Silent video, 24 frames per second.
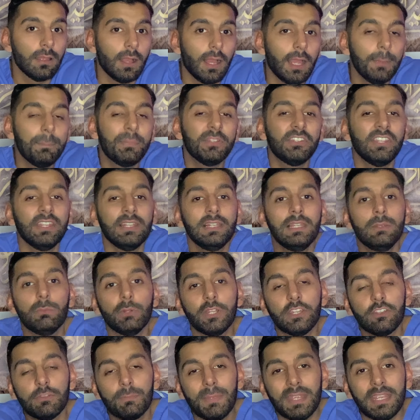I particularly
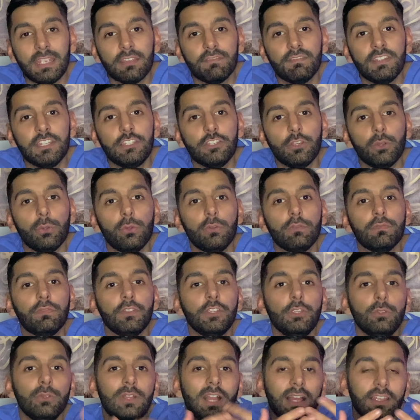wanted to make a video for
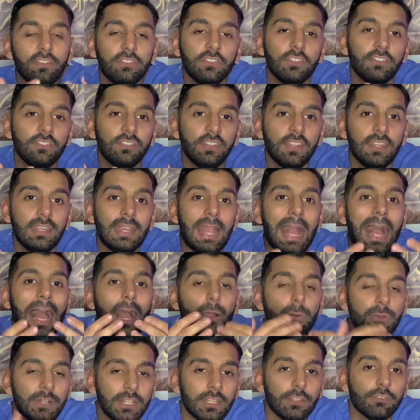you guys to see
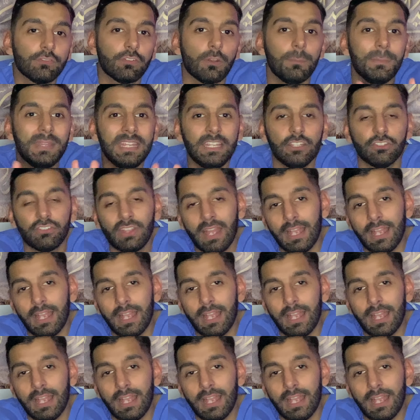how it is from each